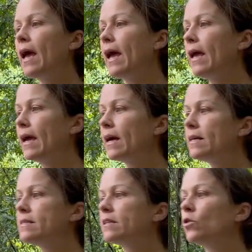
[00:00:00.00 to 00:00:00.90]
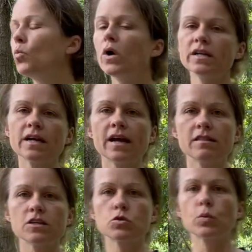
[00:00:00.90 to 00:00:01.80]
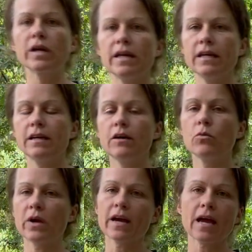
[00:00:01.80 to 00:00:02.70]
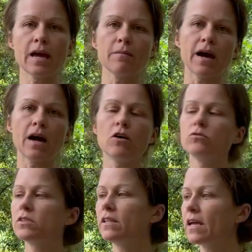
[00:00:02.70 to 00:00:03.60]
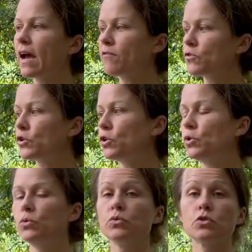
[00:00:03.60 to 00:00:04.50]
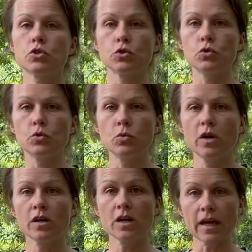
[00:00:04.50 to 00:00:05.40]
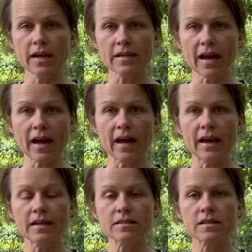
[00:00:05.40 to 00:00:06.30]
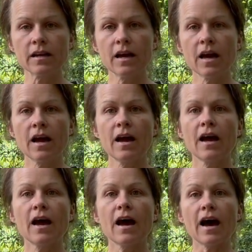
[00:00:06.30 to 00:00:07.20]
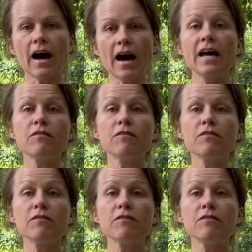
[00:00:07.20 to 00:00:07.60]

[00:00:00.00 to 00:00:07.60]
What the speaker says: And one day this week, when I came out in the afternoon to collect eggs, out